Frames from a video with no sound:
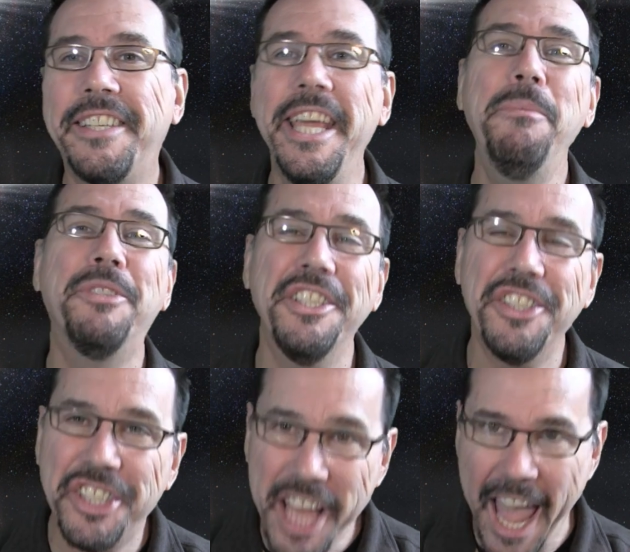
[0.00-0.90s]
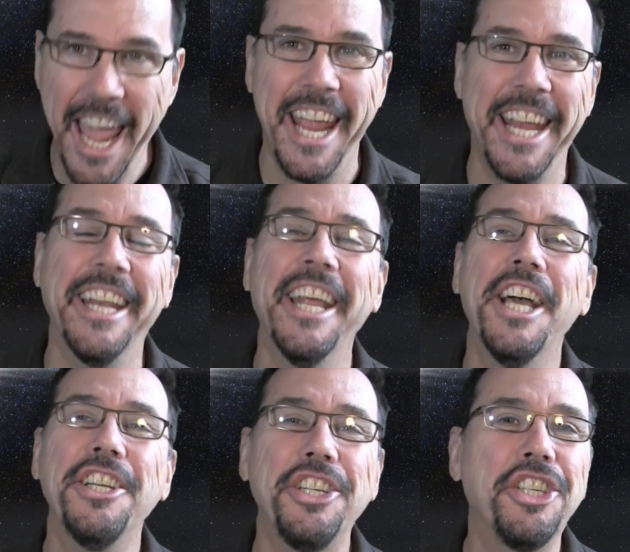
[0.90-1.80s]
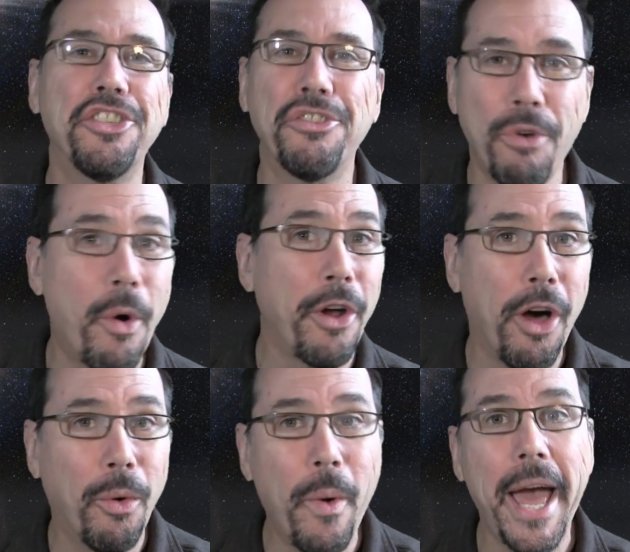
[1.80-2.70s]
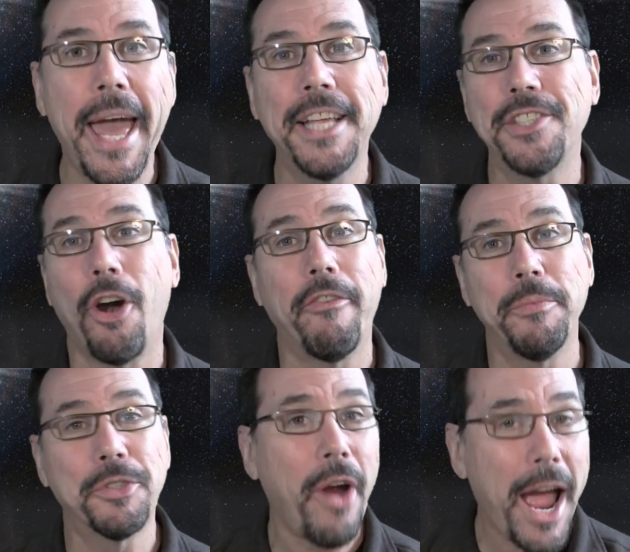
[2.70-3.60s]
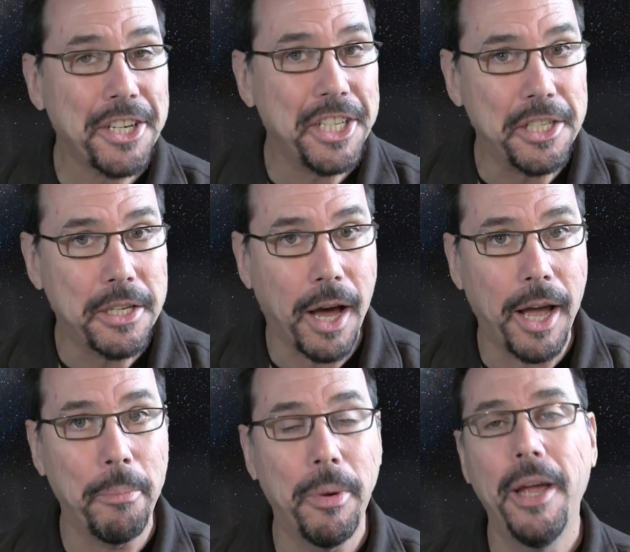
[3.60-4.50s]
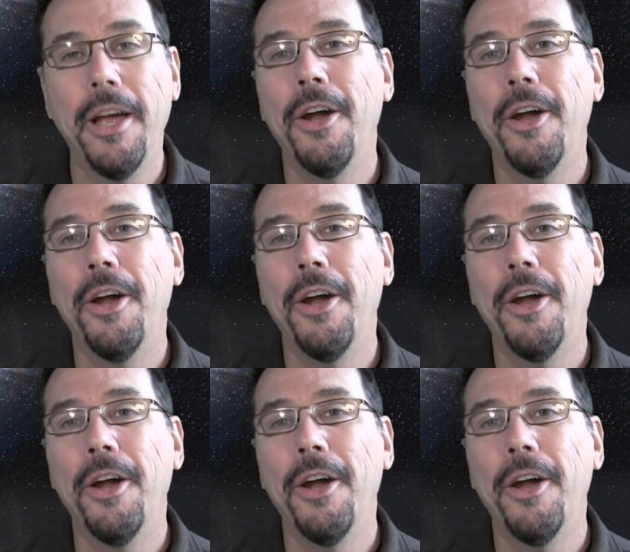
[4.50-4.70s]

seems insane to just throw it all away and start from scratch each time.